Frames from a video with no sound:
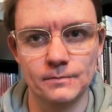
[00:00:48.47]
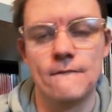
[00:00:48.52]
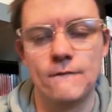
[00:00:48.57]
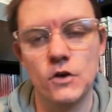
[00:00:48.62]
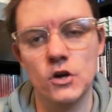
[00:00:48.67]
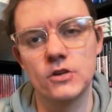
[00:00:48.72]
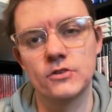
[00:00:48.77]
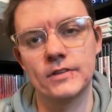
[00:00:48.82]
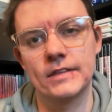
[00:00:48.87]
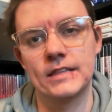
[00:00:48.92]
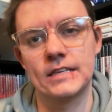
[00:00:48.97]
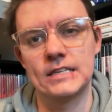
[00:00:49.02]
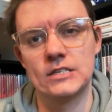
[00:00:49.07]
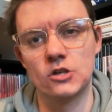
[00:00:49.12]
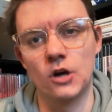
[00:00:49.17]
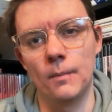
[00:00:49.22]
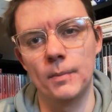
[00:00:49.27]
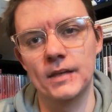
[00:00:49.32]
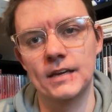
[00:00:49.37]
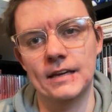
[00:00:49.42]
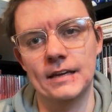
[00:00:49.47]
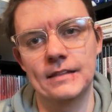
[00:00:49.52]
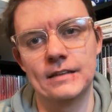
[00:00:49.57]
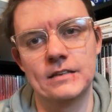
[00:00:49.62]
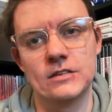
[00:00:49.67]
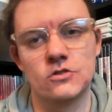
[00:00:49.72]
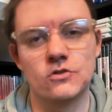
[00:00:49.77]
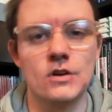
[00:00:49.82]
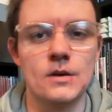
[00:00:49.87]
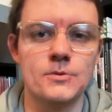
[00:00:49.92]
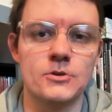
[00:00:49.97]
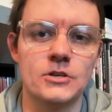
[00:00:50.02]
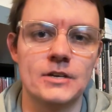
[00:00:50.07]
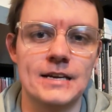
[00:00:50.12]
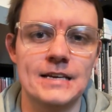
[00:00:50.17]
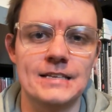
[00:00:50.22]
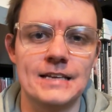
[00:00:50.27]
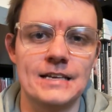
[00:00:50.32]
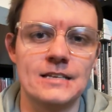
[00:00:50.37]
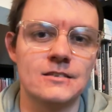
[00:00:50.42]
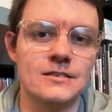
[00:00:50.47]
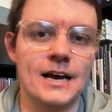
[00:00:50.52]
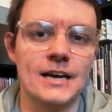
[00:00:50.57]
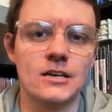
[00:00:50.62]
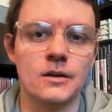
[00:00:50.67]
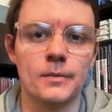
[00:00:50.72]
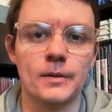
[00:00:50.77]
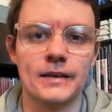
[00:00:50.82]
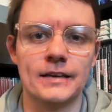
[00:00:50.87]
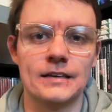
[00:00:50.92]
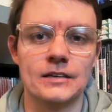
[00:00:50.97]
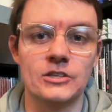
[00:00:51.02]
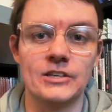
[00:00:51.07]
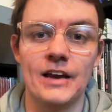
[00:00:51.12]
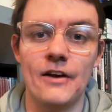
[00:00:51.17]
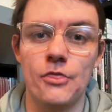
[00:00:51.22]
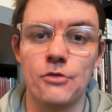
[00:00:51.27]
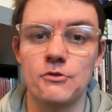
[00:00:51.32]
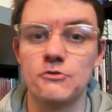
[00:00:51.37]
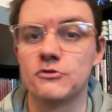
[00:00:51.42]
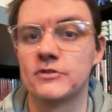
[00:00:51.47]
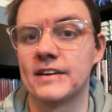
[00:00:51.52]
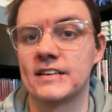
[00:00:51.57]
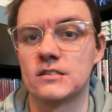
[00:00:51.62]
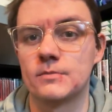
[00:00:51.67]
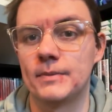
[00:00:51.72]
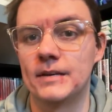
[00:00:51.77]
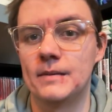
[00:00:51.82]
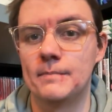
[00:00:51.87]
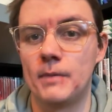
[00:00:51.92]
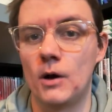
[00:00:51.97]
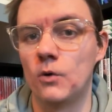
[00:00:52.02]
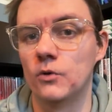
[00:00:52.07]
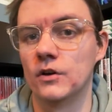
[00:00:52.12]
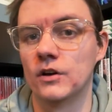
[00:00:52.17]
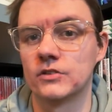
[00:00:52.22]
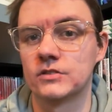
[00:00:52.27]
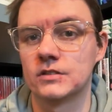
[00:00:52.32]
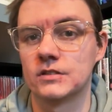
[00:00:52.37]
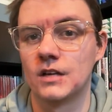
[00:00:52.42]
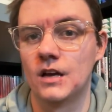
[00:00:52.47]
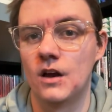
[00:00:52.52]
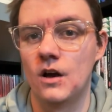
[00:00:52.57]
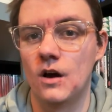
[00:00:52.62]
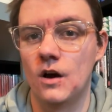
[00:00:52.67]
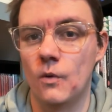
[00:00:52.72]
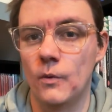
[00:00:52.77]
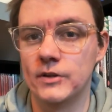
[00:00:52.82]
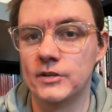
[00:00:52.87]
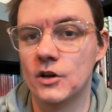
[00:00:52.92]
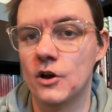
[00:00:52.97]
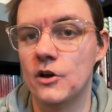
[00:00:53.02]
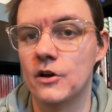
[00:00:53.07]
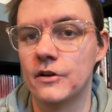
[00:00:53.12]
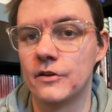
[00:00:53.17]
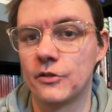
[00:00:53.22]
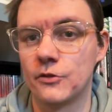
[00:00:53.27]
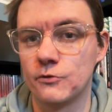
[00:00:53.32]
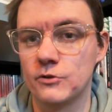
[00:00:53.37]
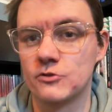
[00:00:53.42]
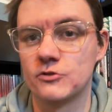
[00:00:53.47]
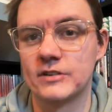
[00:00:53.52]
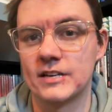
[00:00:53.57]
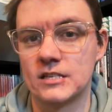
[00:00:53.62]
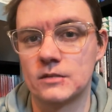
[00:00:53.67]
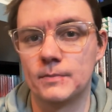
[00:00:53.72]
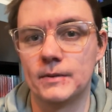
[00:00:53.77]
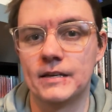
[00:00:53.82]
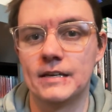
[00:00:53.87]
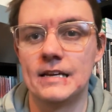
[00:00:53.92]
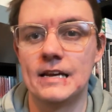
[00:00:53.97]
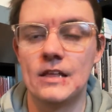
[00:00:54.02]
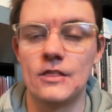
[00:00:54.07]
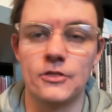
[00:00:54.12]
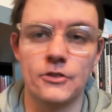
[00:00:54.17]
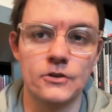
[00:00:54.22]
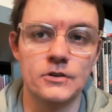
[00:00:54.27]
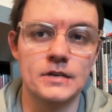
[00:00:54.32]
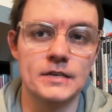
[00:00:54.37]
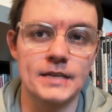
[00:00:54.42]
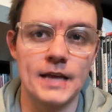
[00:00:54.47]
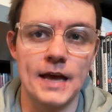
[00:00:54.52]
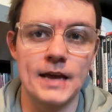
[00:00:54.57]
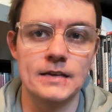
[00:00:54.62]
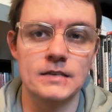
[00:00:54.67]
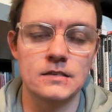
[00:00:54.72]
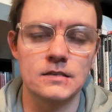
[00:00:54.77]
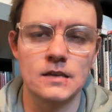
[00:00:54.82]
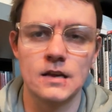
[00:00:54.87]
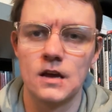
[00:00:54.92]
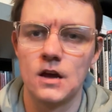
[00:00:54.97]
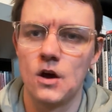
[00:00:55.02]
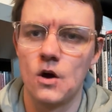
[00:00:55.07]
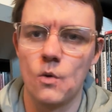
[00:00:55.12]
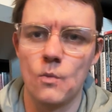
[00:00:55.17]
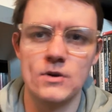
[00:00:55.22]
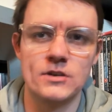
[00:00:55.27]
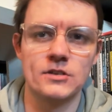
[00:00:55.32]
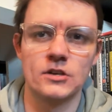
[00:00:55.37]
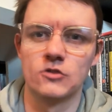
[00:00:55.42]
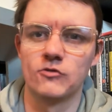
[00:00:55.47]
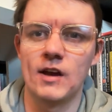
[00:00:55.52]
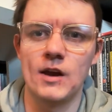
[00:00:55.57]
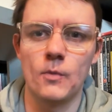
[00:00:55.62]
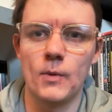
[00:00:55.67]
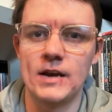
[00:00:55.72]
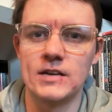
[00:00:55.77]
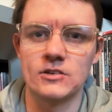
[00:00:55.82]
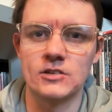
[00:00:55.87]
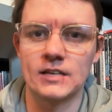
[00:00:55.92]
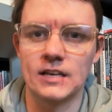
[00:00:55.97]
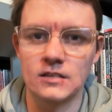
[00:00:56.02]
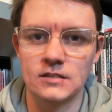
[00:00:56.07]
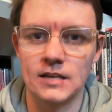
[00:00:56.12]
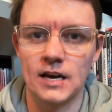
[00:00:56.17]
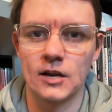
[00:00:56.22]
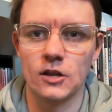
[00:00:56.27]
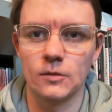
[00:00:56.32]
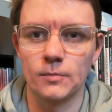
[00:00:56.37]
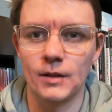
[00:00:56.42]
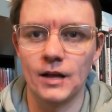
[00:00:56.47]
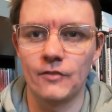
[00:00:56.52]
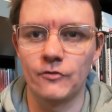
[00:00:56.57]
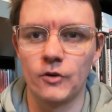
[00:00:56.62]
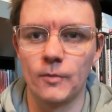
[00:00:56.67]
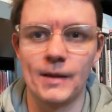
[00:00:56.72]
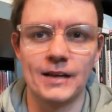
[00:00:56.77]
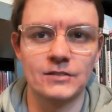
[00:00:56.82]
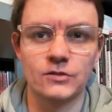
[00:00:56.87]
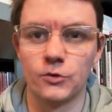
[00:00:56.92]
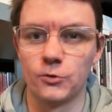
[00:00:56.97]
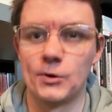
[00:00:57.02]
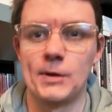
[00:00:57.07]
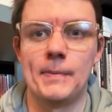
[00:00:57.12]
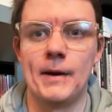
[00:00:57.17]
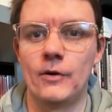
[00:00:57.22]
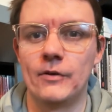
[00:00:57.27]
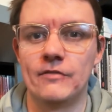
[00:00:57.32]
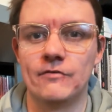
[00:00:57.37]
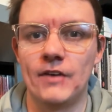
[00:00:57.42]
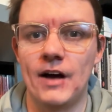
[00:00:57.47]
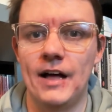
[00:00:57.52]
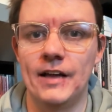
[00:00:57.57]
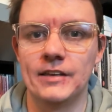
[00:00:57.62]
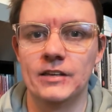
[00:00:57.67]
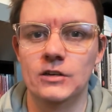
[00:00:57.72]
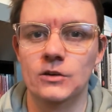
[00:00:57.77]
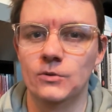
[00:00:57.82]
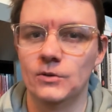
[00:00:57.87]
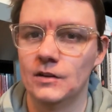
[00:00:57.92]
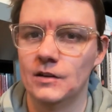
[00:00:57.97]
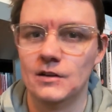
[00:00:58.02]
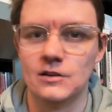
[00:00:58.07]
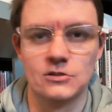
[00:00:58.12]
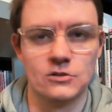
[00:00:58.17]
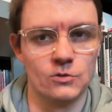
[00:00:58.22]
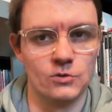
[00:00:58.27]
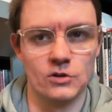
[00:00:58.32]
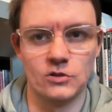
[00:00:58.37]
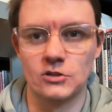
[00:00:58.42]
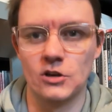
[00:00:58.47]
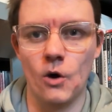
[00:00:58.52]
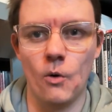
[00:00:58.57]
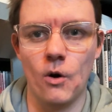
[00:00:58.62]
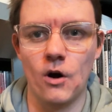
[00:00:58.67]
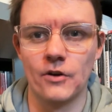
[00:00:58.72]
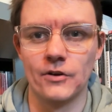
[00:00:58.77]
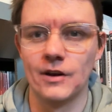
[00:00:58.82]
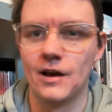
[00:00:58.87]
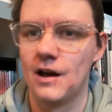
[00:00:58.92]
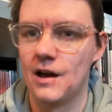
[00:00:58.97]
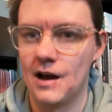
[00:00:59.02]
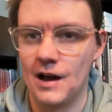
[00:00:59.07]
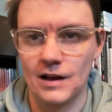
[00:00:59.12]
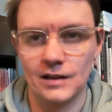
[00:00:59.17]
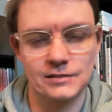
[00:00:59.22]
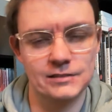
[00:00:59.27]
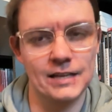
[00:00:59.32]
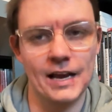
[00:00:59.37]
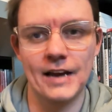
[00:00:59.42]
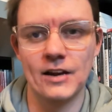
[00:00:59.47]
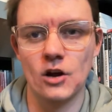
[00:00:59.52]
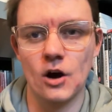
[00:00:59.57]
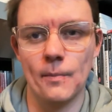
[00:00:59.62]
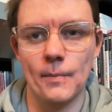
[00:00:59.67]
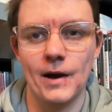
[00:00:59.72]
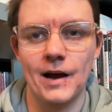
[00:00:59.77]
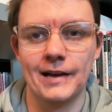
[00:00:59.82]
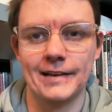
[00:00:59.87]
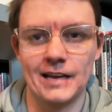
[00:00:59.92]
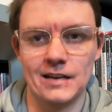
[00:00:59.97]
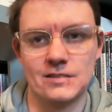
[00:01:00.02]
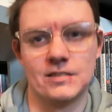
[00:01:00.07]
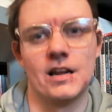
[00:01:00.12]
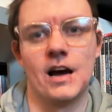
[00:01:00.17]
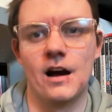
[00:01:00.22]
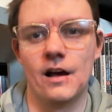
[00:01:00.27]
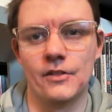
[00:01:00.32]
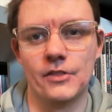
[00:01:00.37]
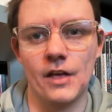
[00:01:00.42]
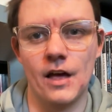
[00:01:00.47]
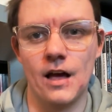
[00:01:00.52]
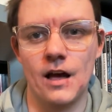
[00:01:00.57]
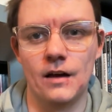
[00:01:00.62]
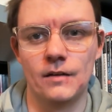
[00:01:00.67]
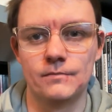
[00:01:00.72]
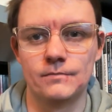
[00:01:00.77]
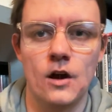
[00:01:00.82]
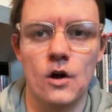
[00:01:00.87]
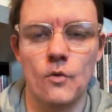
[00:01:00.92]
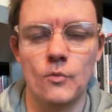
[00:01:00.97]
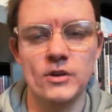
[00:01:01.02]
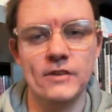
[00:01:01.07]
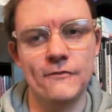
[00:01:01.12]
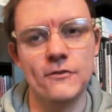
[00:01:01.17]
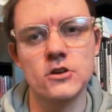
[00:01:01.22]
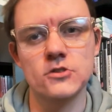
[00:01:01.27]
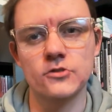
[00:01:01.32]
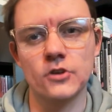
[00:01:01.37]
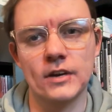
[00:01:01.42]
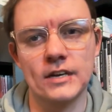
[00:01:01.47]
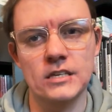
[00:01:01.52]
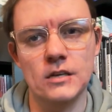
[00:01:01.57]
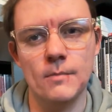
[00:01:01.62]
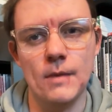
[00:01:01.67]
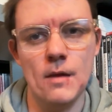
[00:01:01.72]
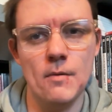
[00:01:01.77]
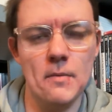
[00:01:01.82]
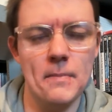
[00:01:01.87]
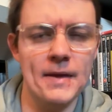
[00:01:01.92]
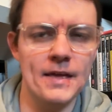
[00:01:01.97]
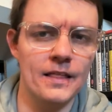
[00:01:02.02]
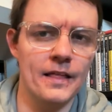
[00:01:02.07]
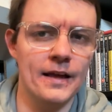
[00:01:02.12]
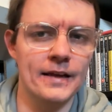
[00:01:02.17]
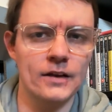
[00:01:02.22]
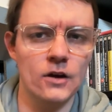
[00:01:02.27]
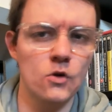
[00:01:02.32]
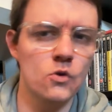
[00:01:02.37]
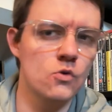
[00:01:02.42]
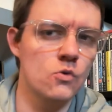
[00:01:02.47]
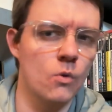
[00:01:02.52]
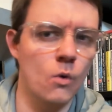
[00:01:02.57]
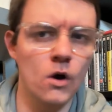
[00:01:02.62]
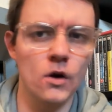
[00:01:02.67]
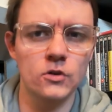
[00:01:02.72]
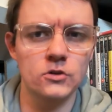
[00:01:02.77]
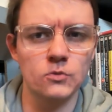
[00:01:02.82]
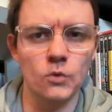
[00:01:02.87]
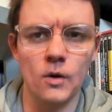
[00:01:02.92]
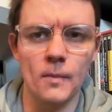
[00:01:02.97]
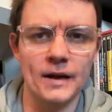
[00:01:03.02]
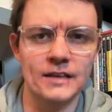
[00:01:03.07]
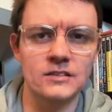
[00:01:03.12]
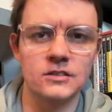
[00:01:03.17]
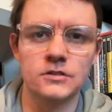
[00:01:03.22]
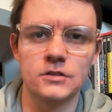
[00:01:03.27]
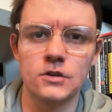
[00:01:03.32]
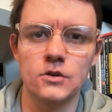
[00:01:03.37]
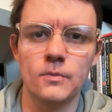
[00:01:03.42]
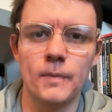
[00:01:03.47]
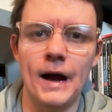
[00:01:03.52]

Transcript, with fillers: Firstly, the top link in the description is a sign up link. You get 300 SB bonus when you earn 300 SB in 30 days which is a great way just to get started on the platform. That's £3 in value. So just go on, sign up and get started there. When you first log in, you may be a bit like, oh, what, what am I to do?